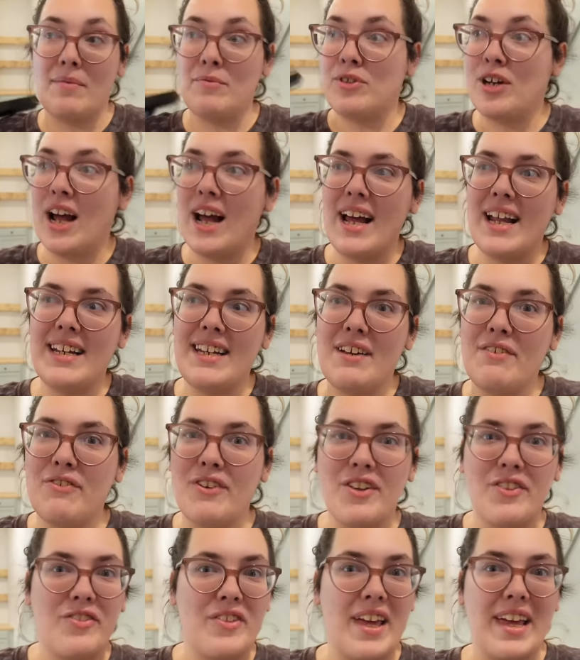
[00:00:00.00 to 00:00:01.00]
I'm trying
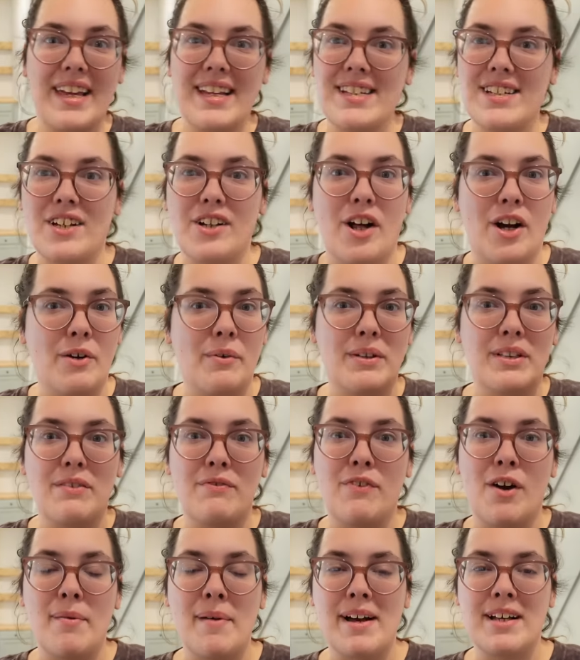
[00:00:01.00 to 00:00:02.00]
different things along with the
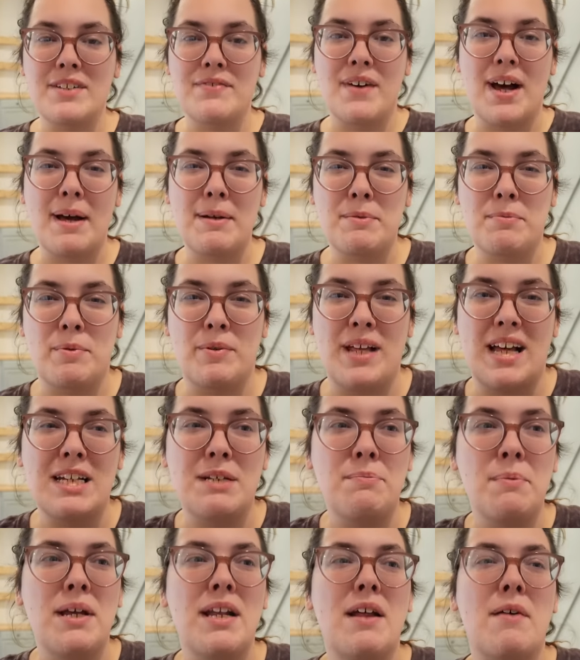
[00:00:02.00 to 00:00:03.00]
farmhouse vibes, but
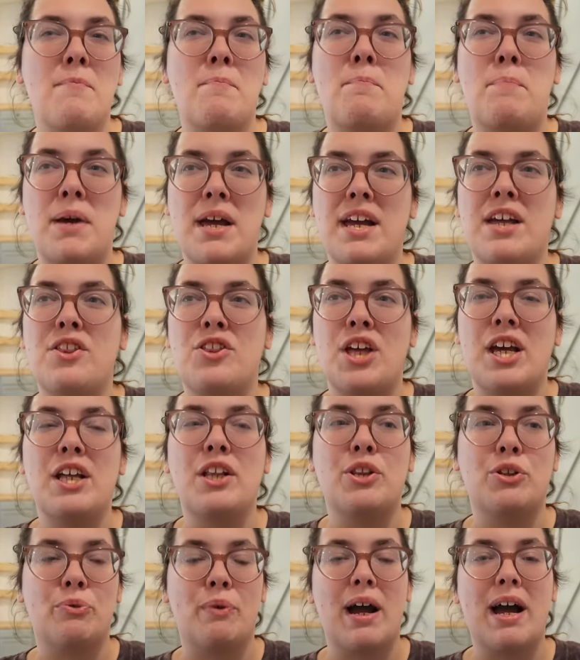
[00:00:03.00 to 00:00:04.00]
that's been a big thing
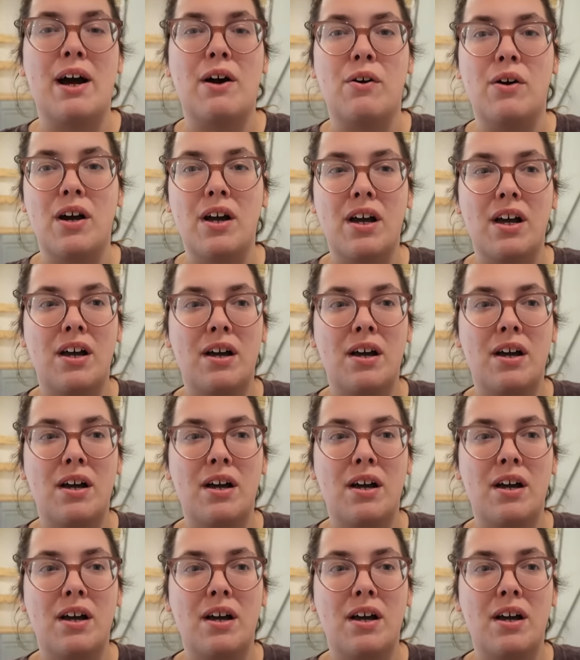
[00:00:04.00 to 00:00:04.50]
throughout